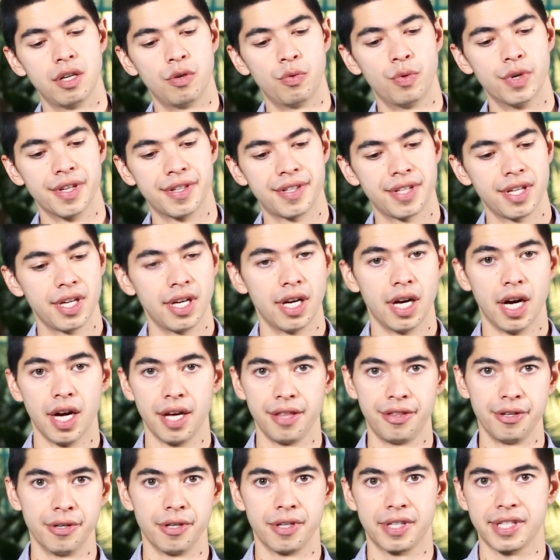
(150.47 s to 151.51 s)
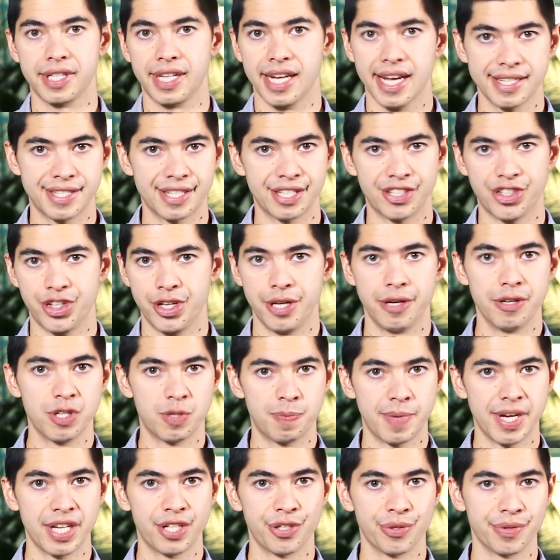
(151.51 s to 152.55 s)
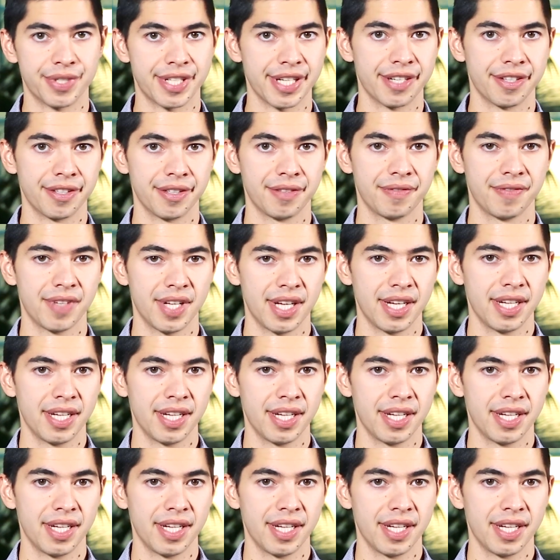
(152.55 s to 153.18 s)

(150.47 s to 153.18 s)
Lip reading: with other classic geospatial data,